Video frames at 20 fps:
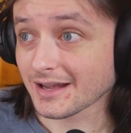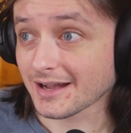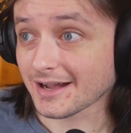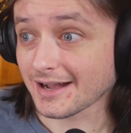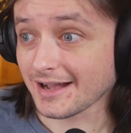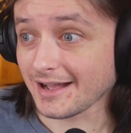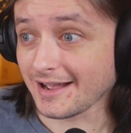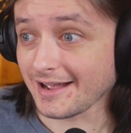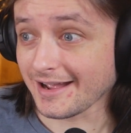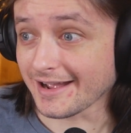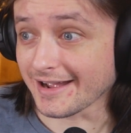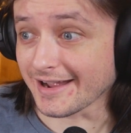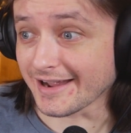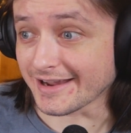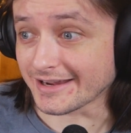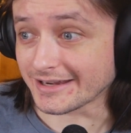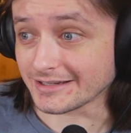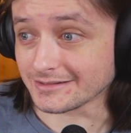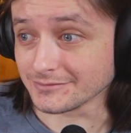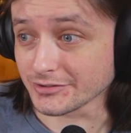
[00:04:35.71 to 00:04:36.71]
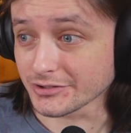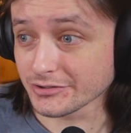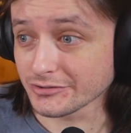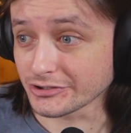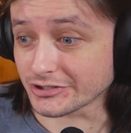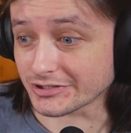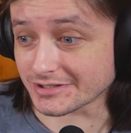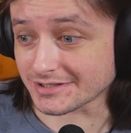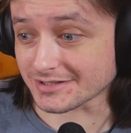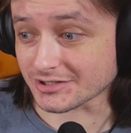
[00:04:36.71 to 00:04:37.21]
Hi, you
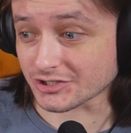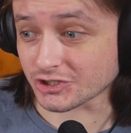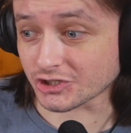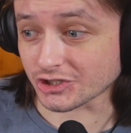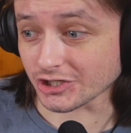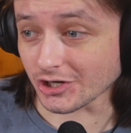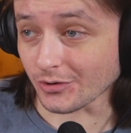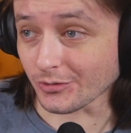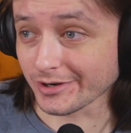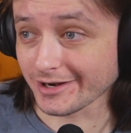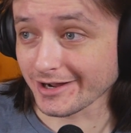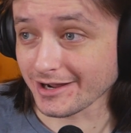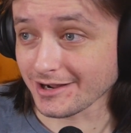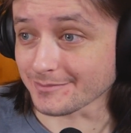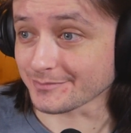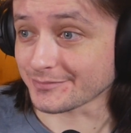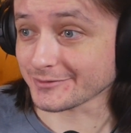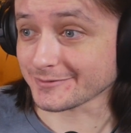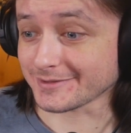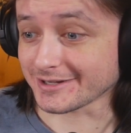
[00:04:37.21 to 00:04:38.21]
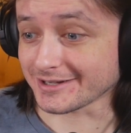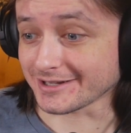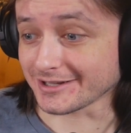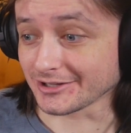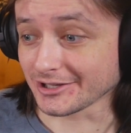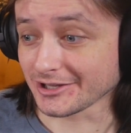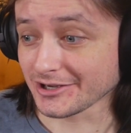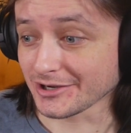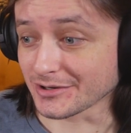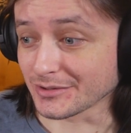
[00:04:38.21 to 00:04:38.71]
just showing up.
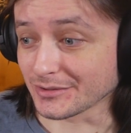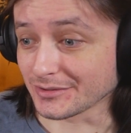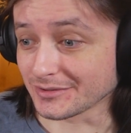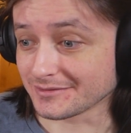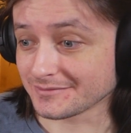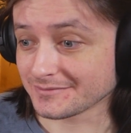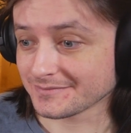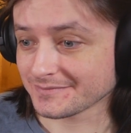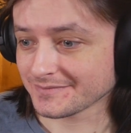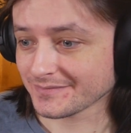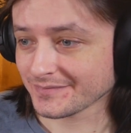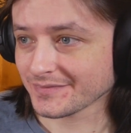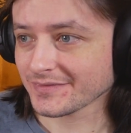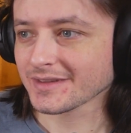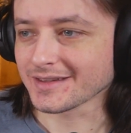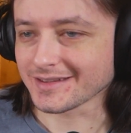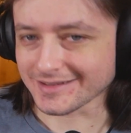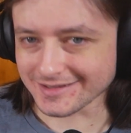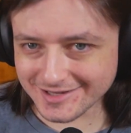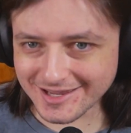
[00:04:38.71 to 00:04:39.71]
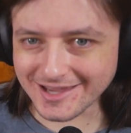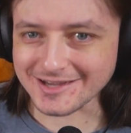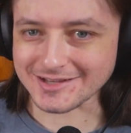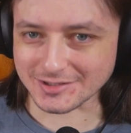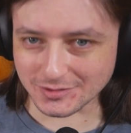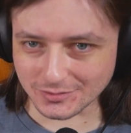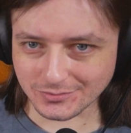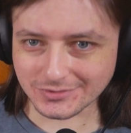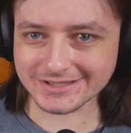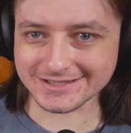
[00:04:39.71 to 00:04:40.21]
Hello.
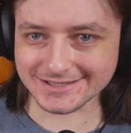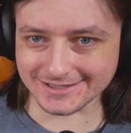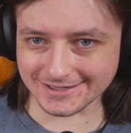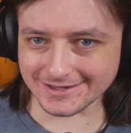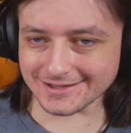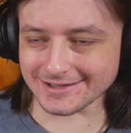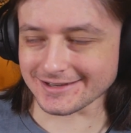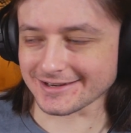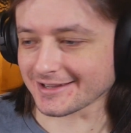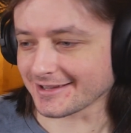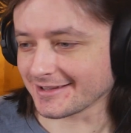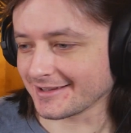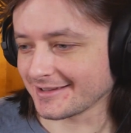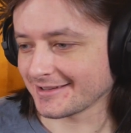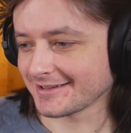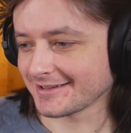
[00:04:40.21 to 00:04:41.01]
Yes, you did.